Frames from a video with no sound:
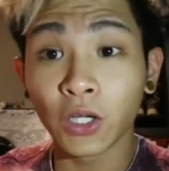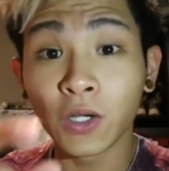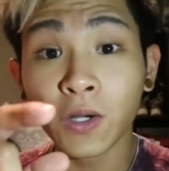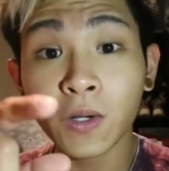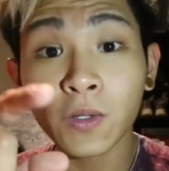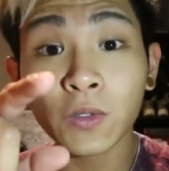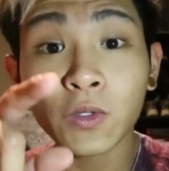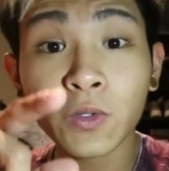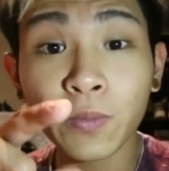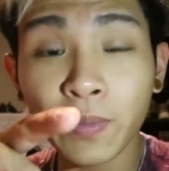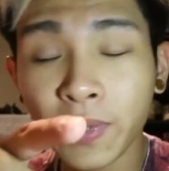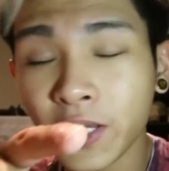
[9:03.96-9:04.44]

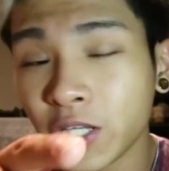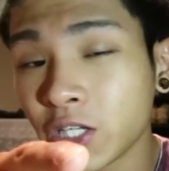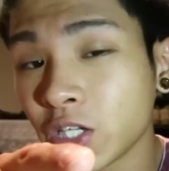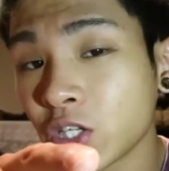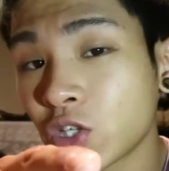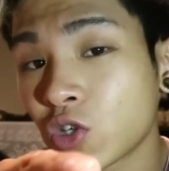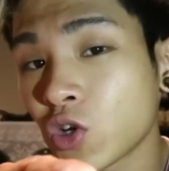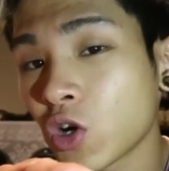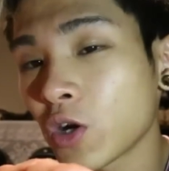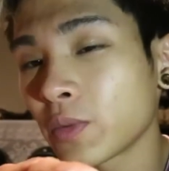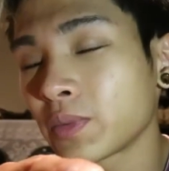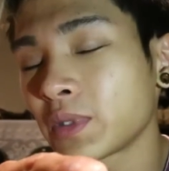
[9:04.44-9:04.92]
go to
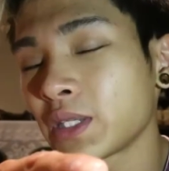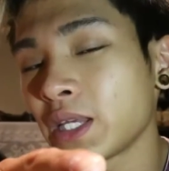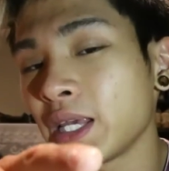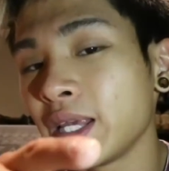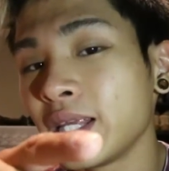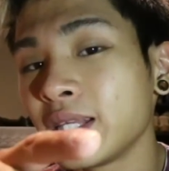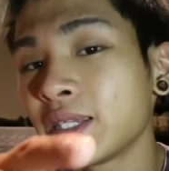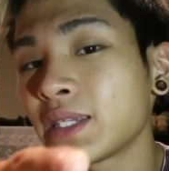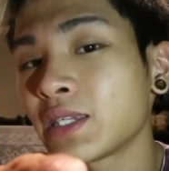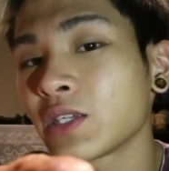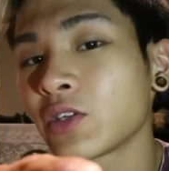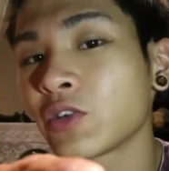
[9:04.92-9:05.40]
Major Drop's
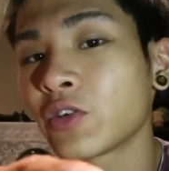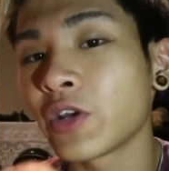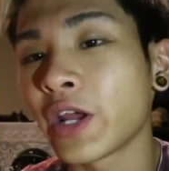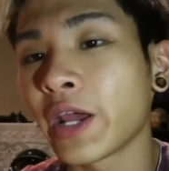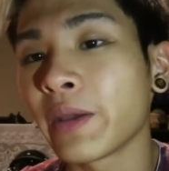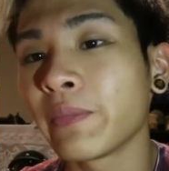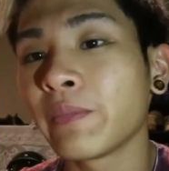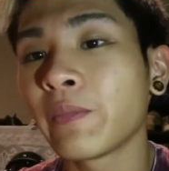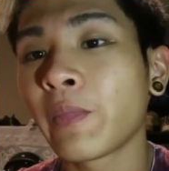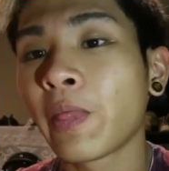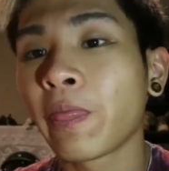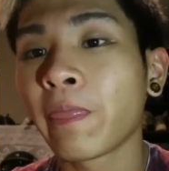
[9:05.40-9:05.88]

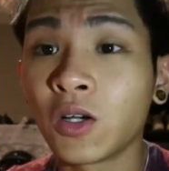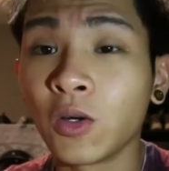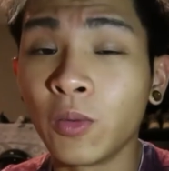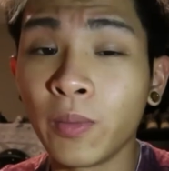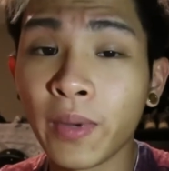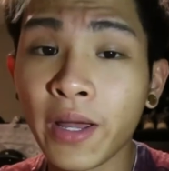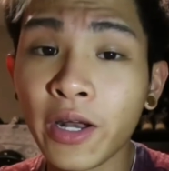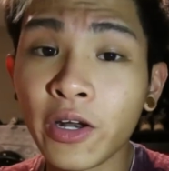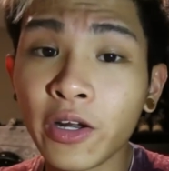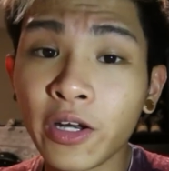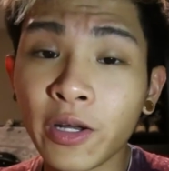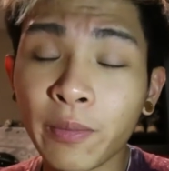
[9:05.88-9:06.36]
Instagram,
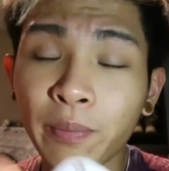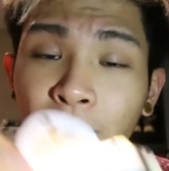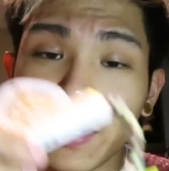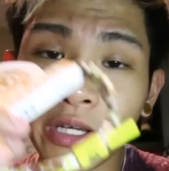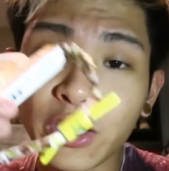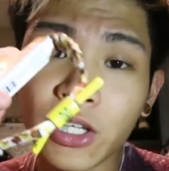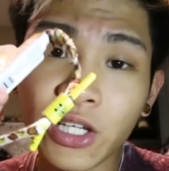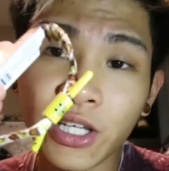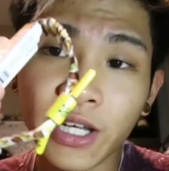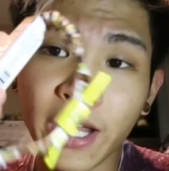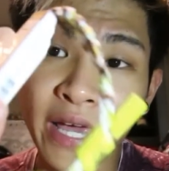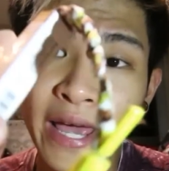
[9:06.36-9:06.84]
comment on the
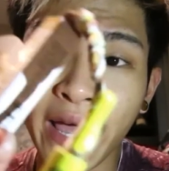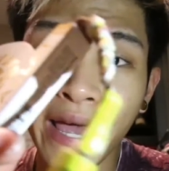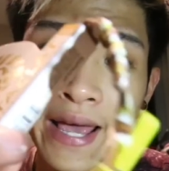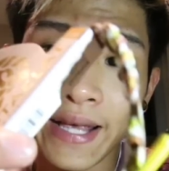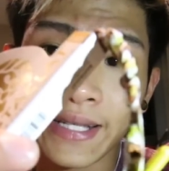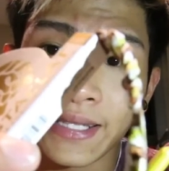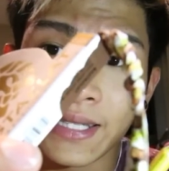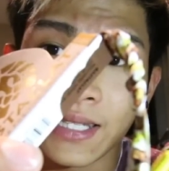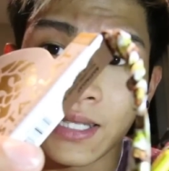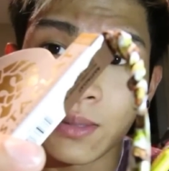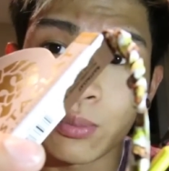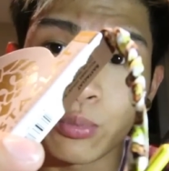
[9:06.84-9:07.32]
picture that
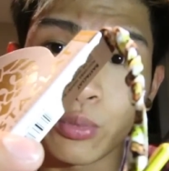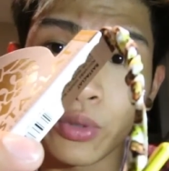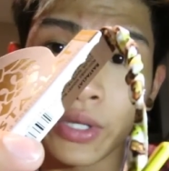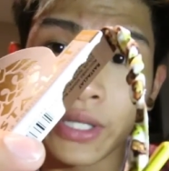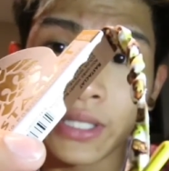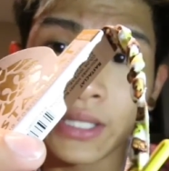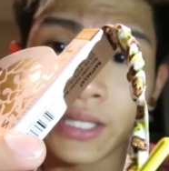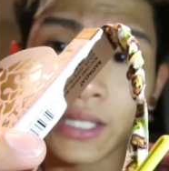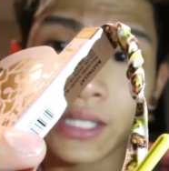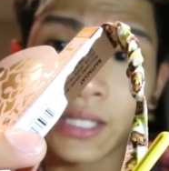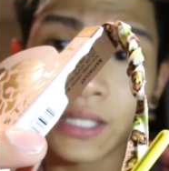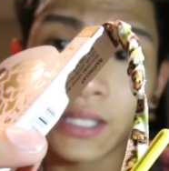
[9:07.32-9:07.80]
has this
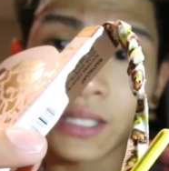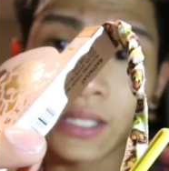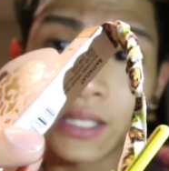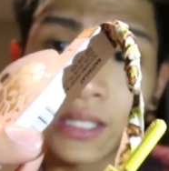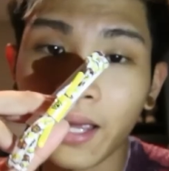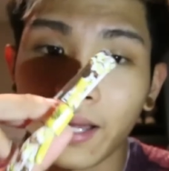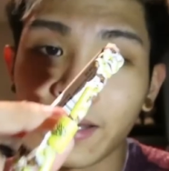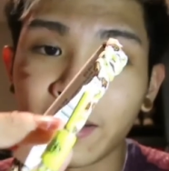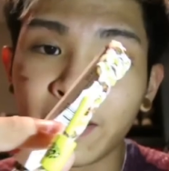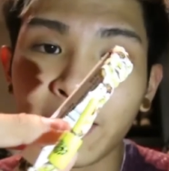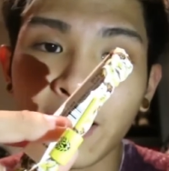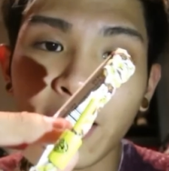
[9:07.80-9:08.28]
bracelet,
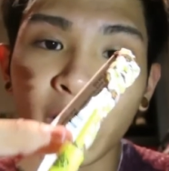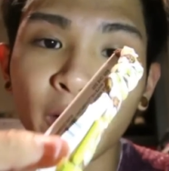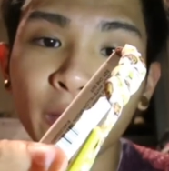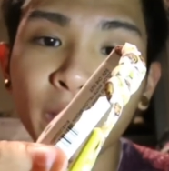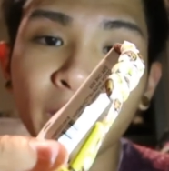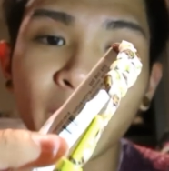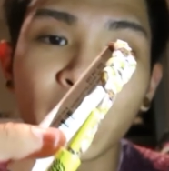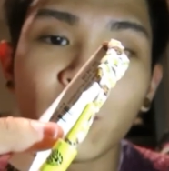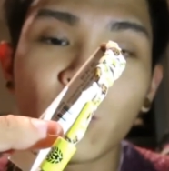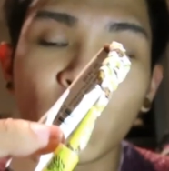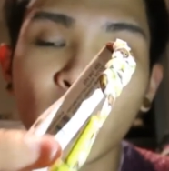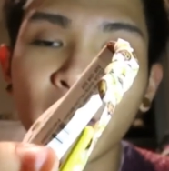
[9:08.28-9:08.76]
and tell
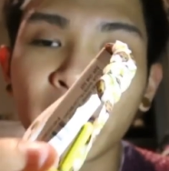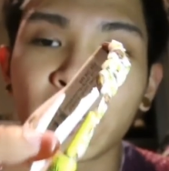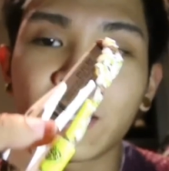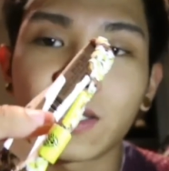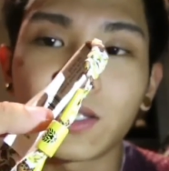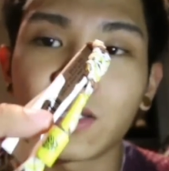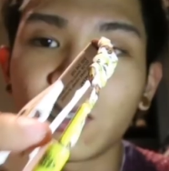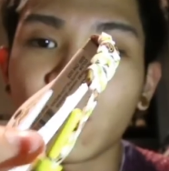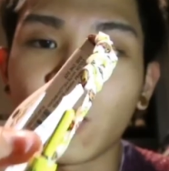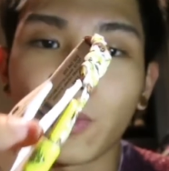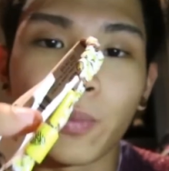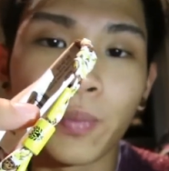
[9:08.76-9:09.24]
me
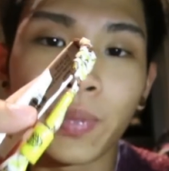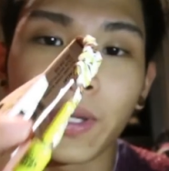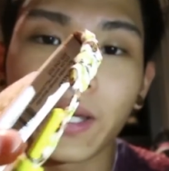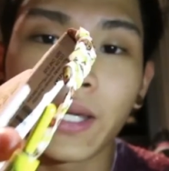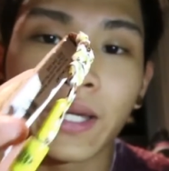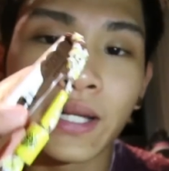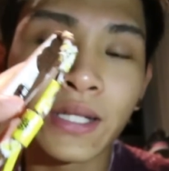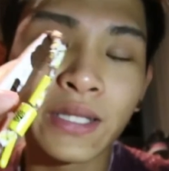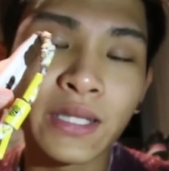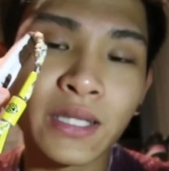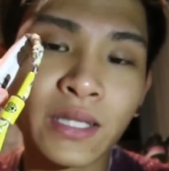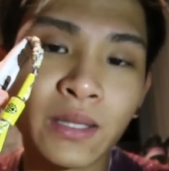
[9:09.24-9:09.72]
what's your
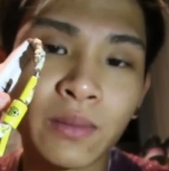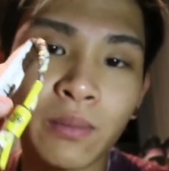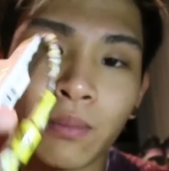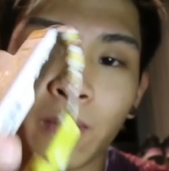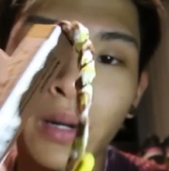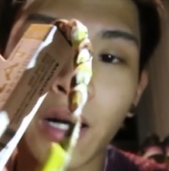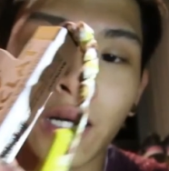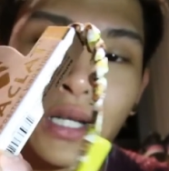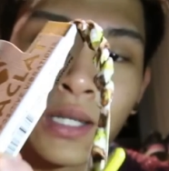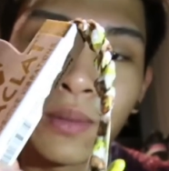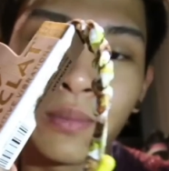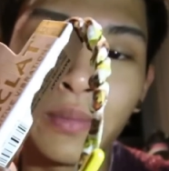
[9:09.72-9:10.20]
biggest
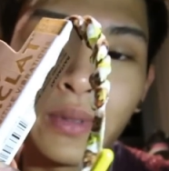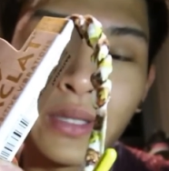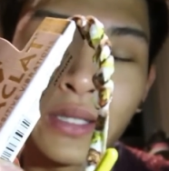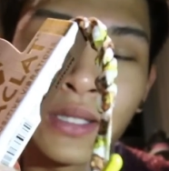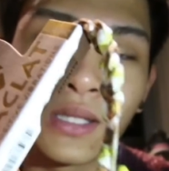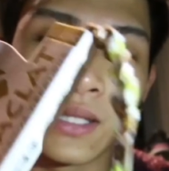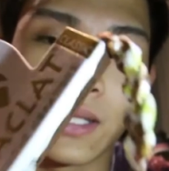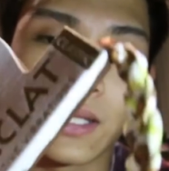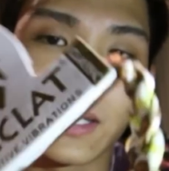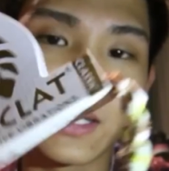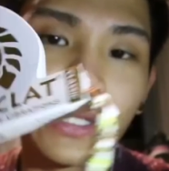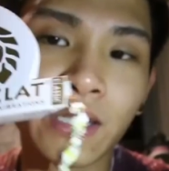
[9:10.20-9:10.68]
monkey
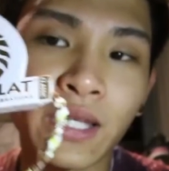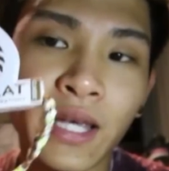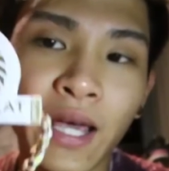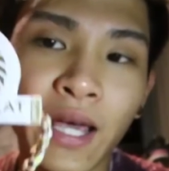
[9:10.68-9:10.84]
business.